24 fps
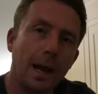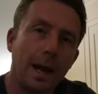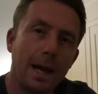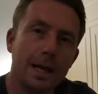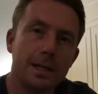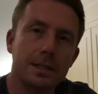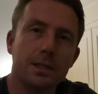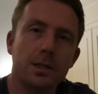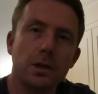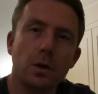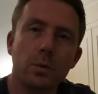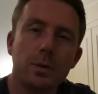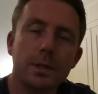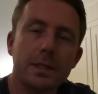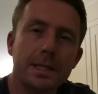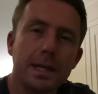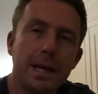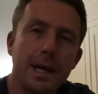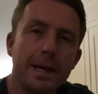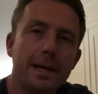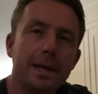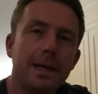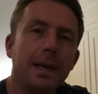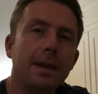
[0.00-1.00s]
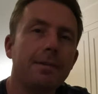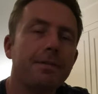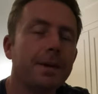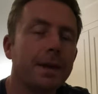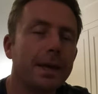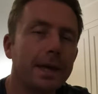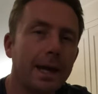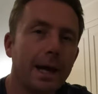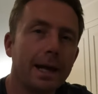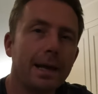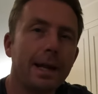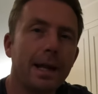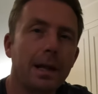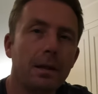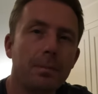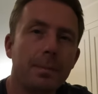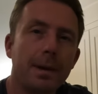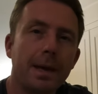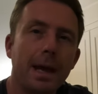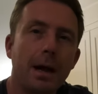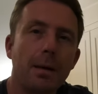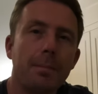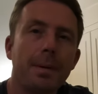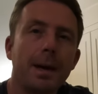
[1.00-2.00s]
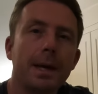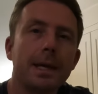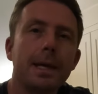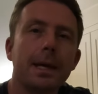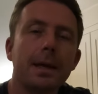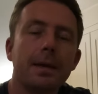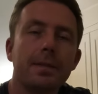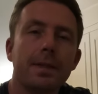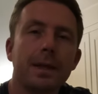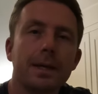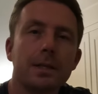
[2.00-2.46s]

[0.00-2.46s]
As I always say, if you can help me out by hitting